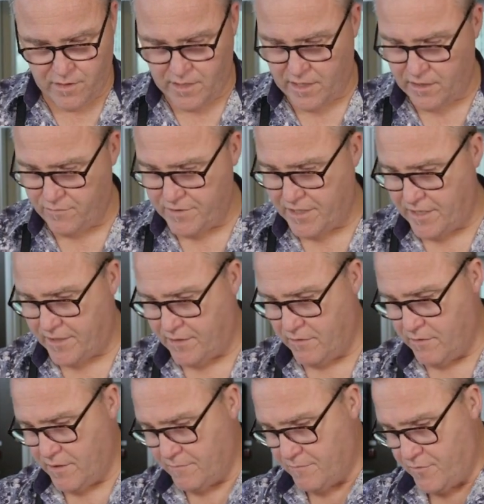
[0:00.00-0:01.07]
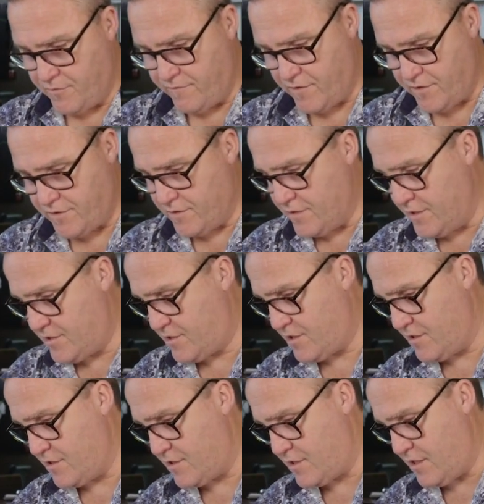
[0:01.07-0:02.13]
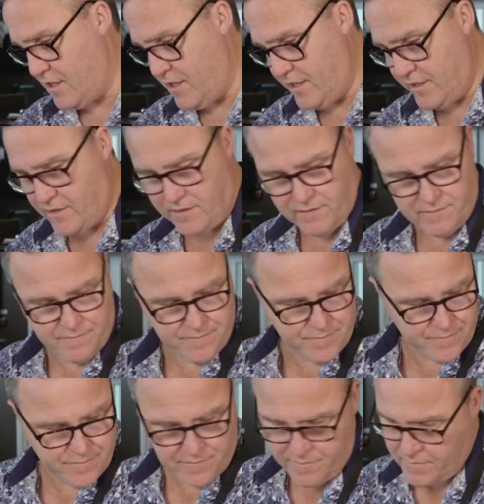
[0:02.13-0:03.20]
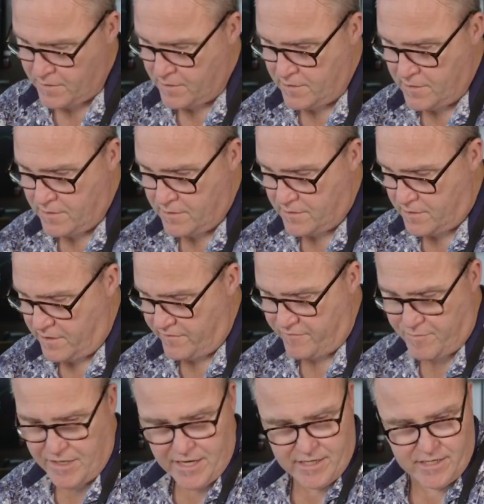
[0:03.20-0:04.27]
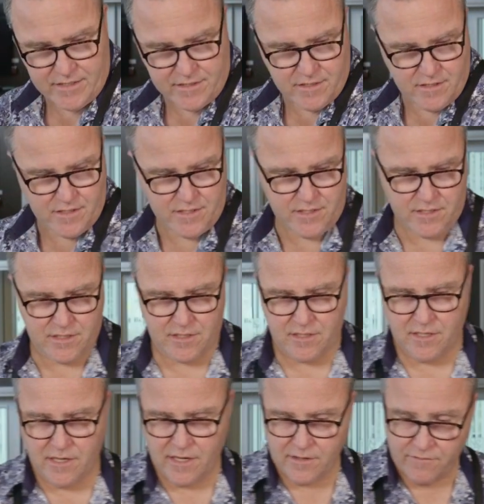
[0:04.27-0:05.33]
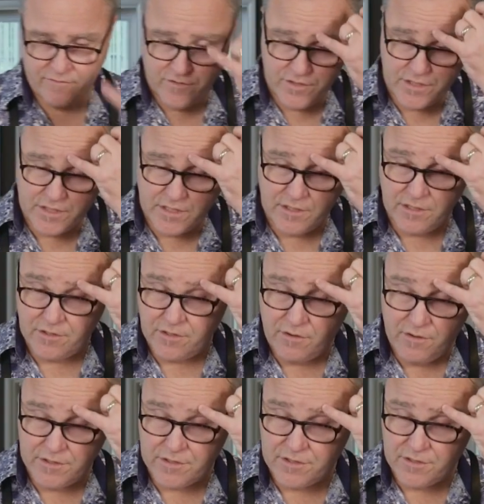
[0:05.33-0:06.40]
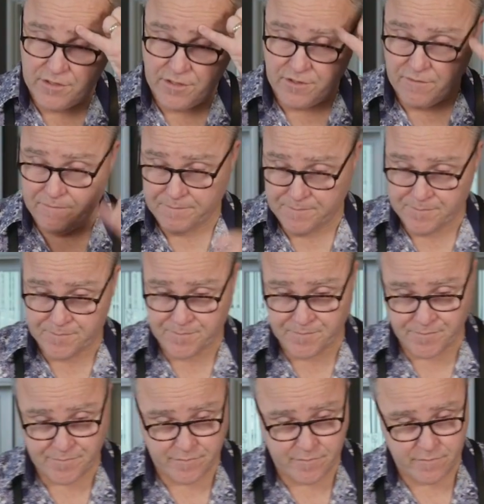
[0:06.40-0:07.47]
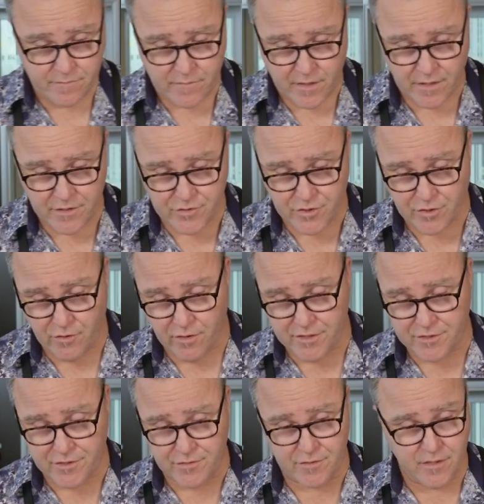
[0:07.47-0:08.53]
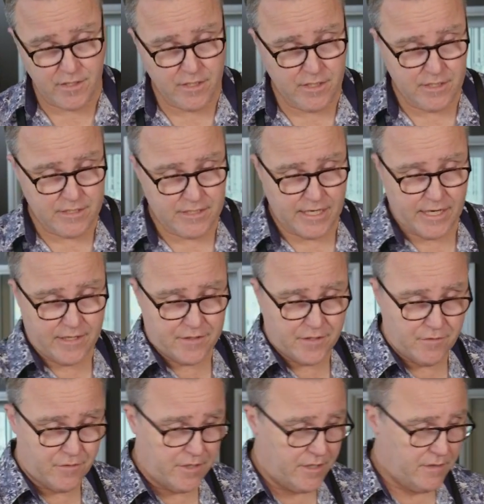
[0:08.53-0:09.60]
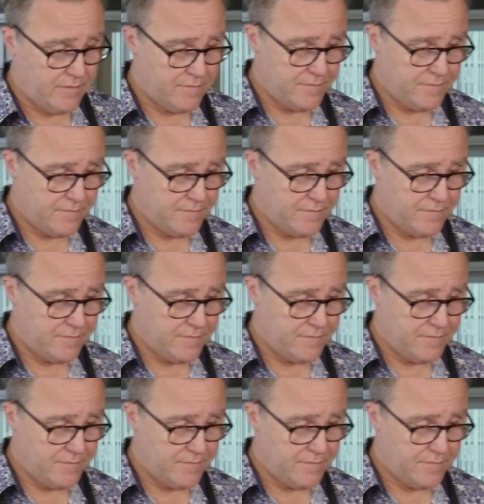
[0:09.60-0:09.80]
how do we get going? Move all your lids to the side, dive back into this, and the first thing that you're going to do is you're going to take the oil,